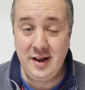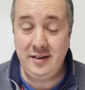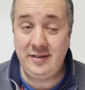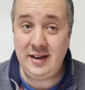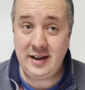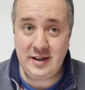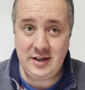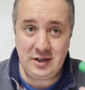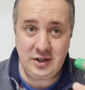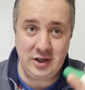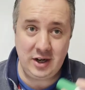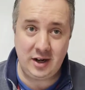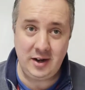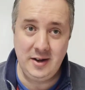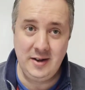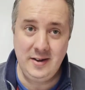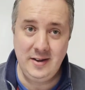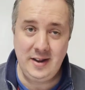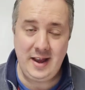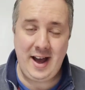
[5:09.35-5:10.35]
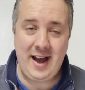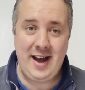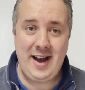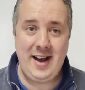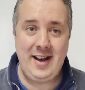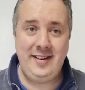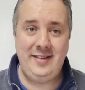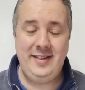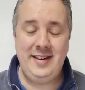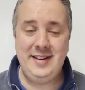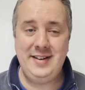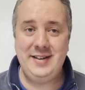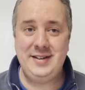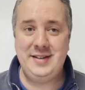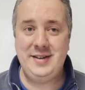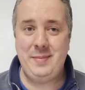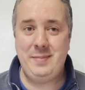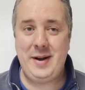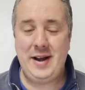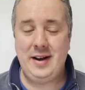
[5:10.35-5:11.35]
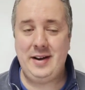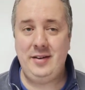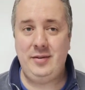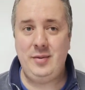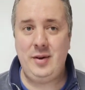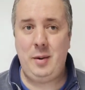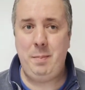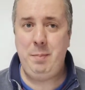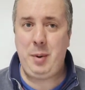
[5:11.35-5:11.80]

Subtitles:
Signature Bank as well.